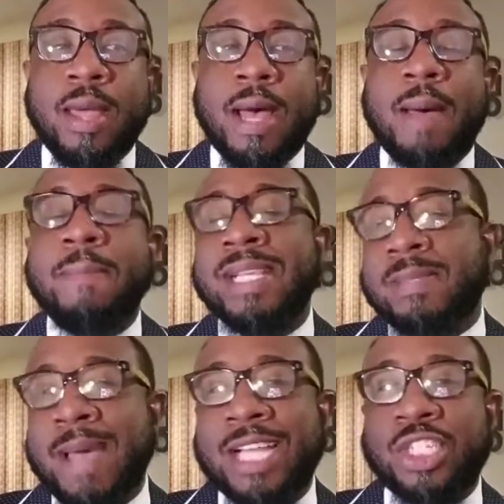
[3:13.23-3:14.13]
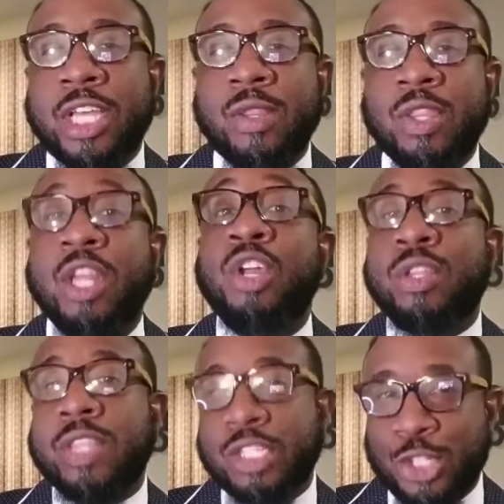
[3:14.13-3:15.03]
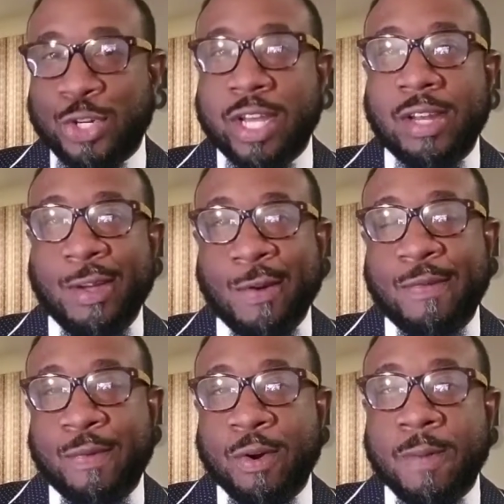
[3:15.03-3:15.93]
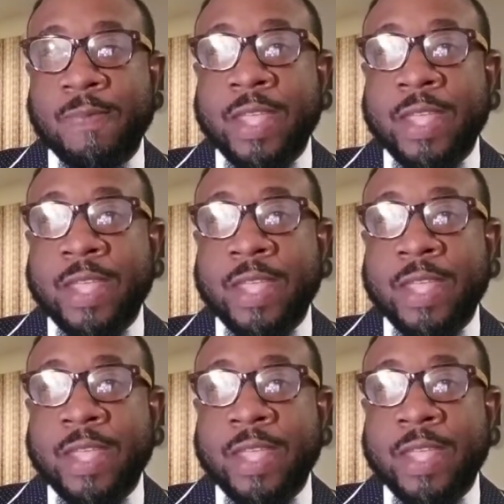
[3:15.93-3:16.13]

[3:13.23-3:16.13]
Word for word: mismatch in the look that you're trying to go for.